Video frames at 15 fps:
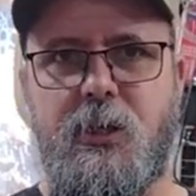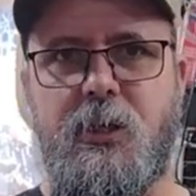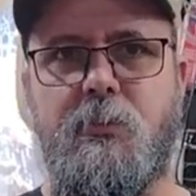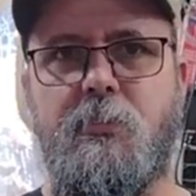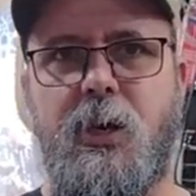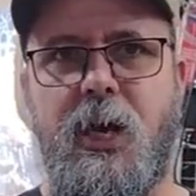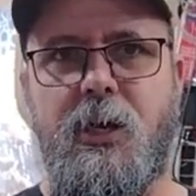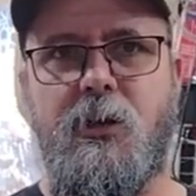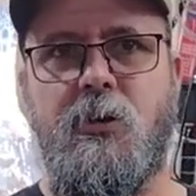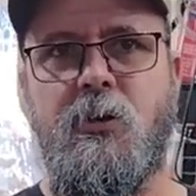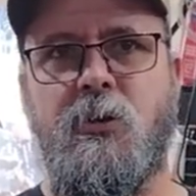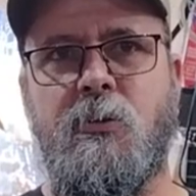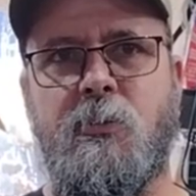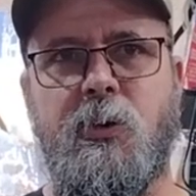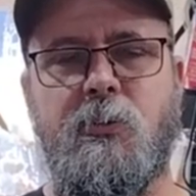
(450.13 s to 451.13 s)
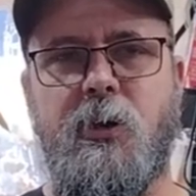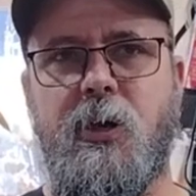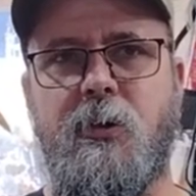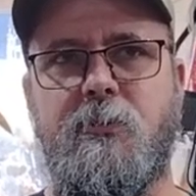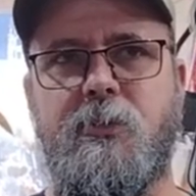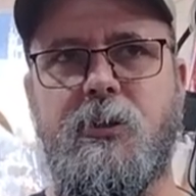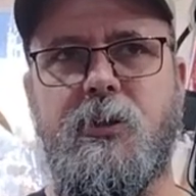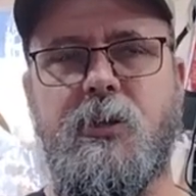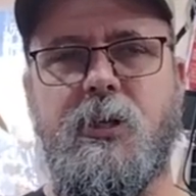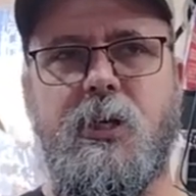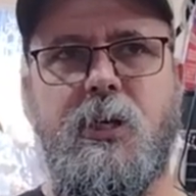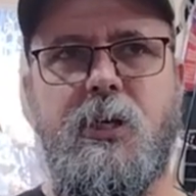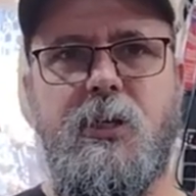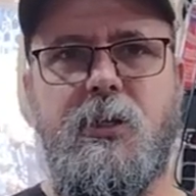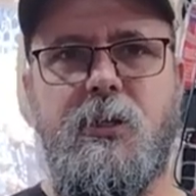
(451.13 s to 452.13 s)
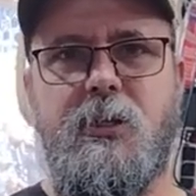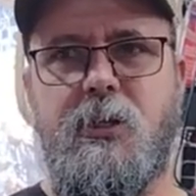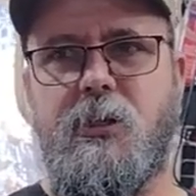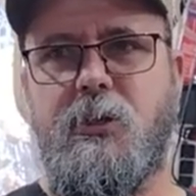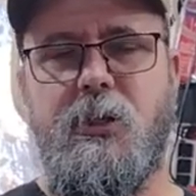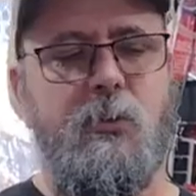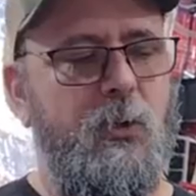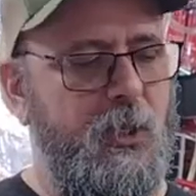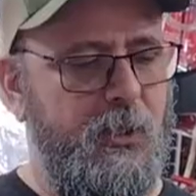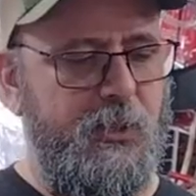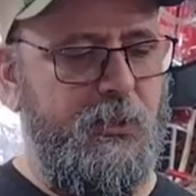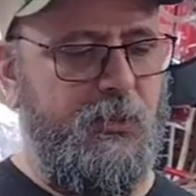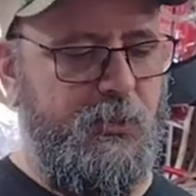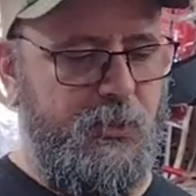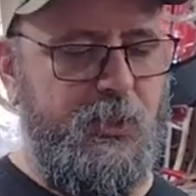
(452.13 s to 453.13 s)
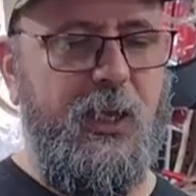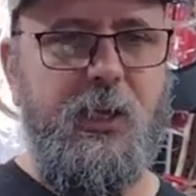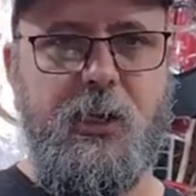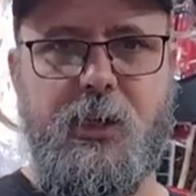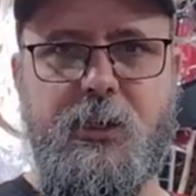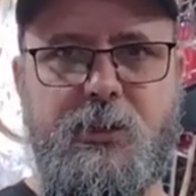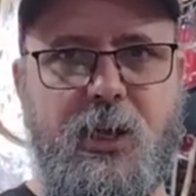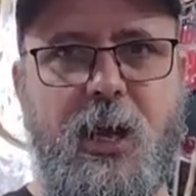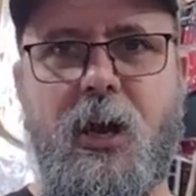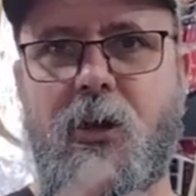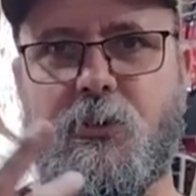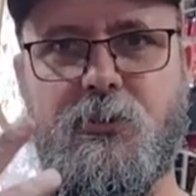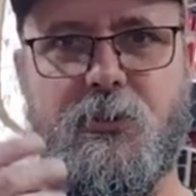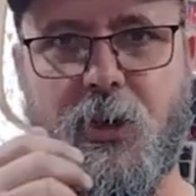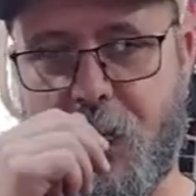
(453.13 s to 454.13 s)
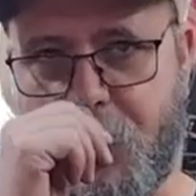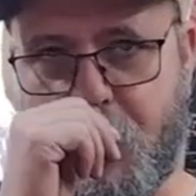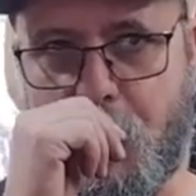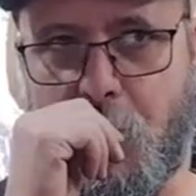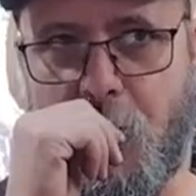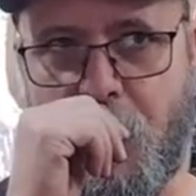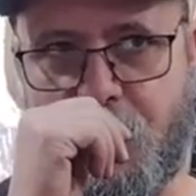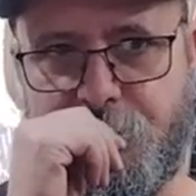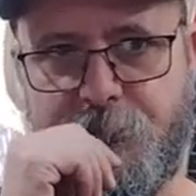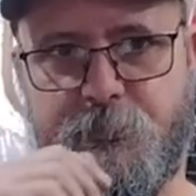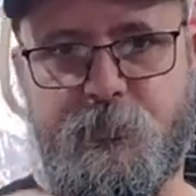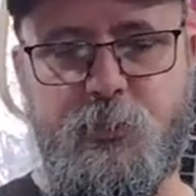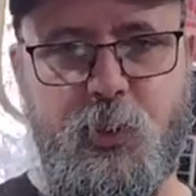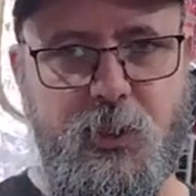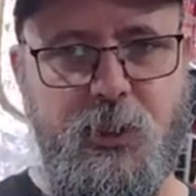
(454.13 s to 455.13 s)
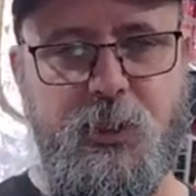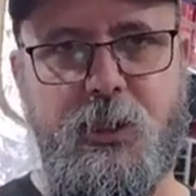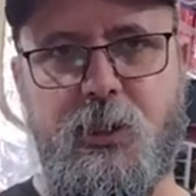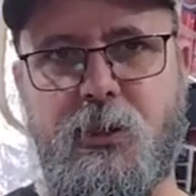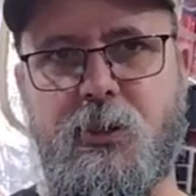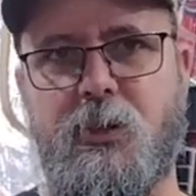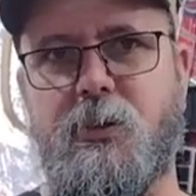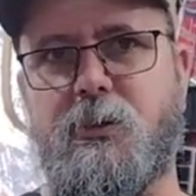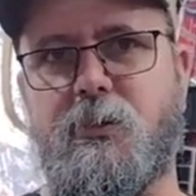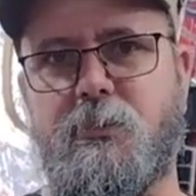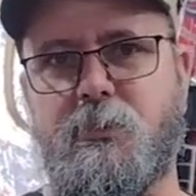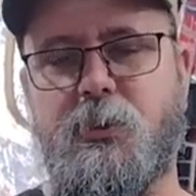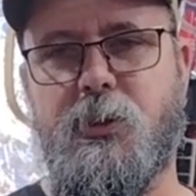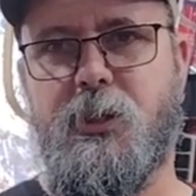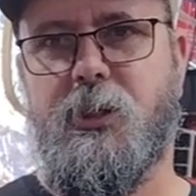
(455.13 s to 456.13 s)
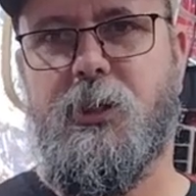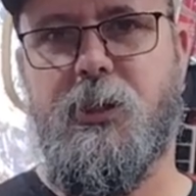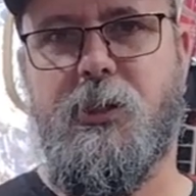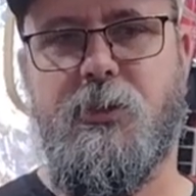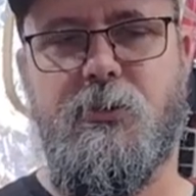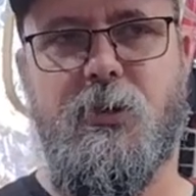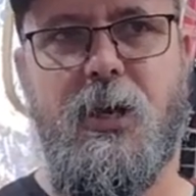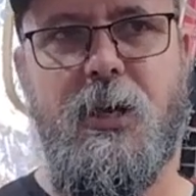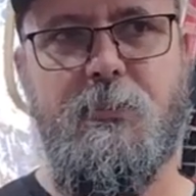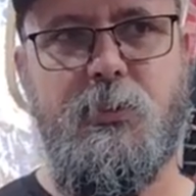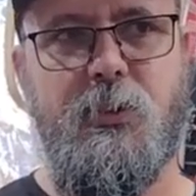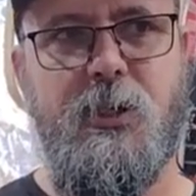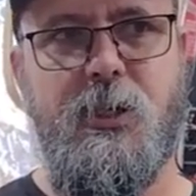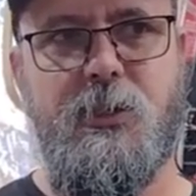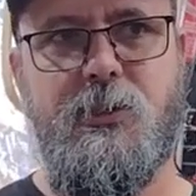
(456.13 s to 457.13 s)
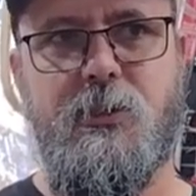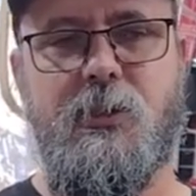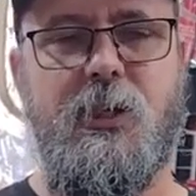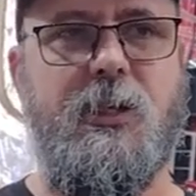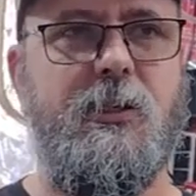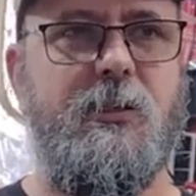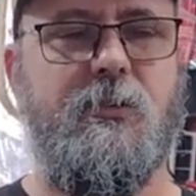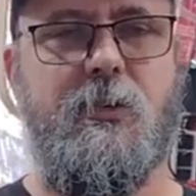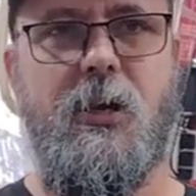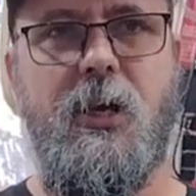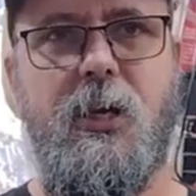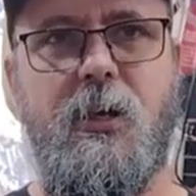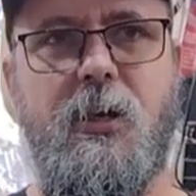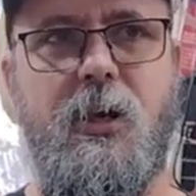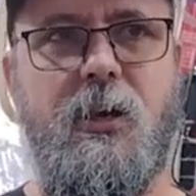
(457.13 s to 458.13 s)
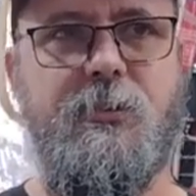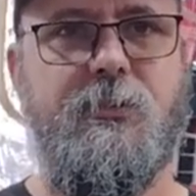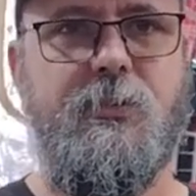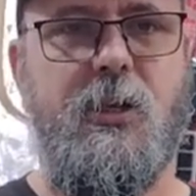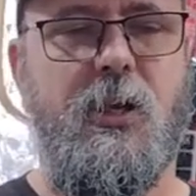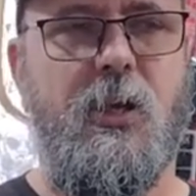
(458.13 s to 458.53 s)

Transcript: get back home or wherever, you want to take a towel, dry it off, put it in a dry place and let it dry off.